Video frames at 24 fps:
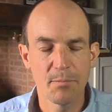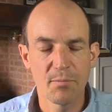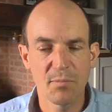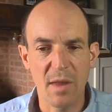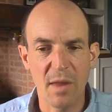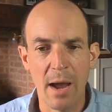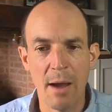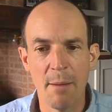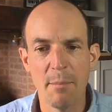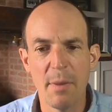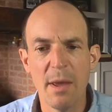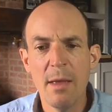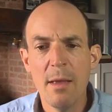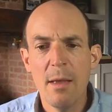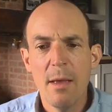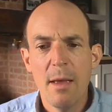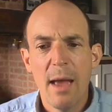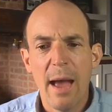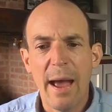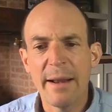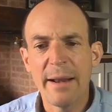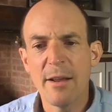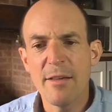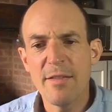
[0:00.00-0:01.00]
And
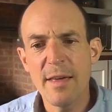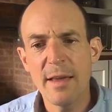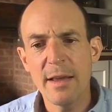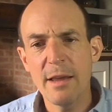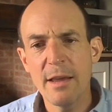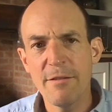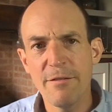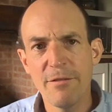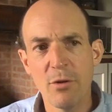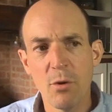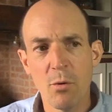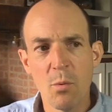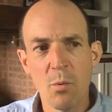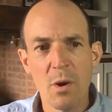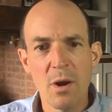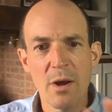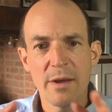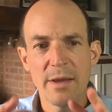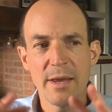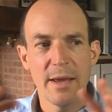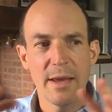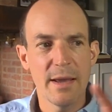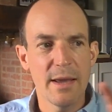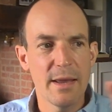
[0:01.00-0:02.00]
I think if you're
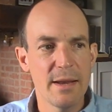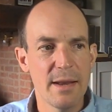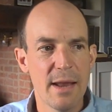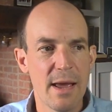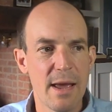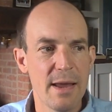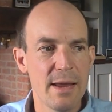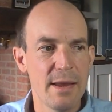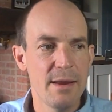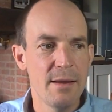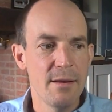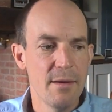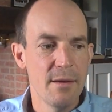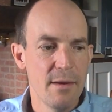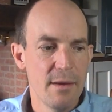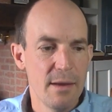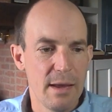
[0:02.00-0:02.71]
working in a